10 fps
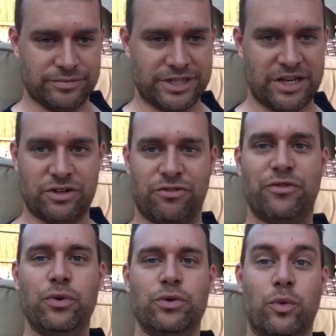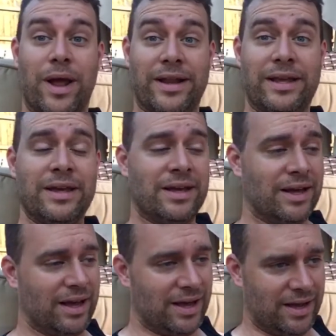getting your food ready.
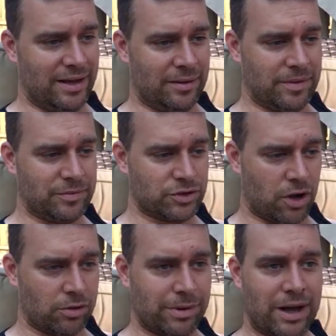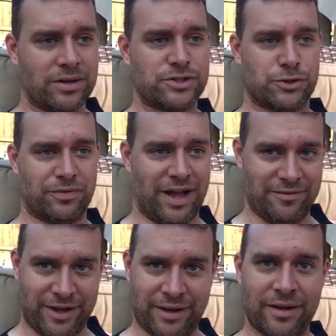It was all about
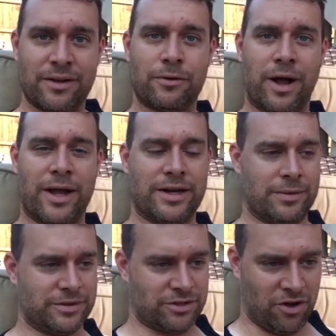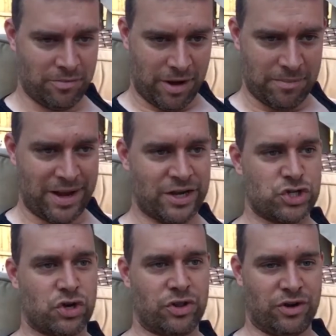surviving, right? It was all about making
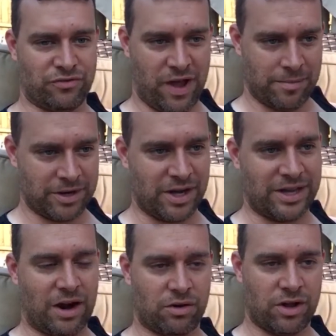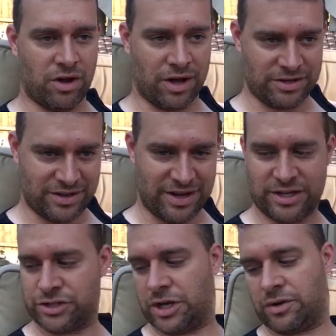sure that your family carry on to the
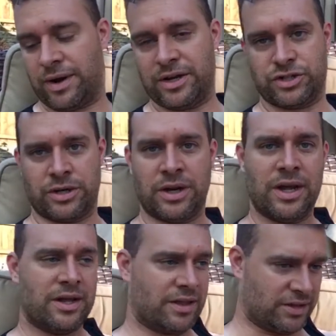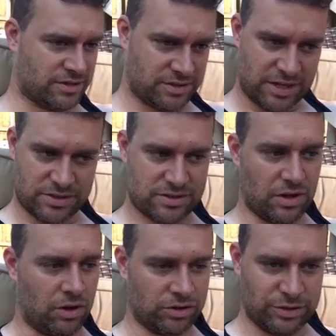next generation. That's
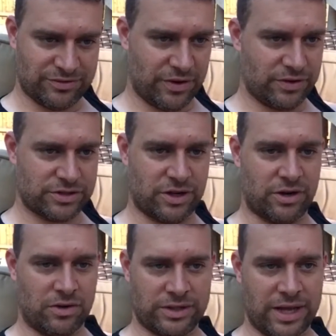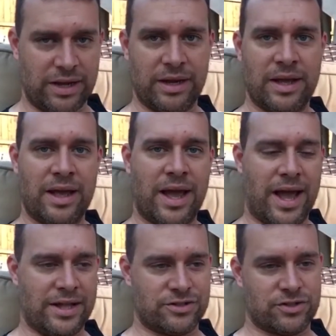all you were focused on all day,
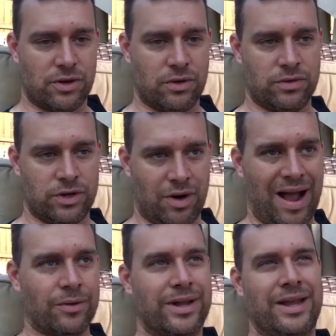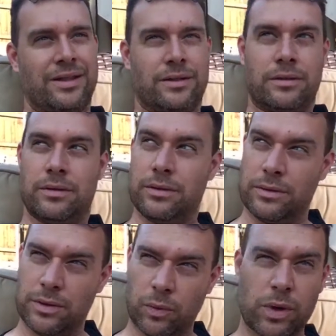and so you're out in
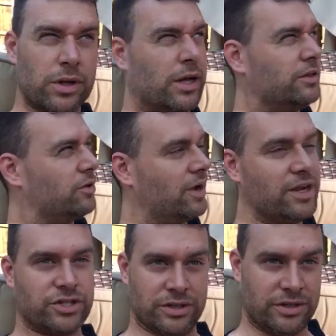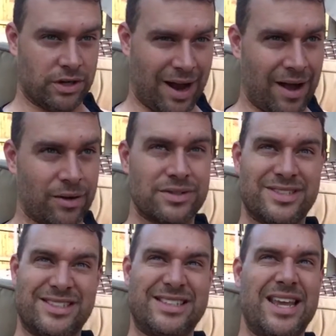the creation. You're out
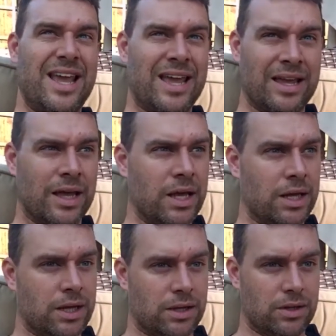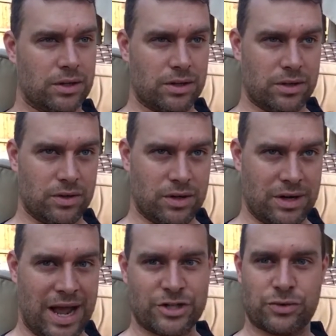seeing
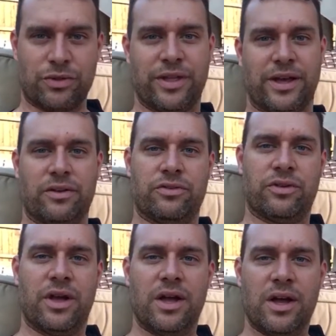natural things.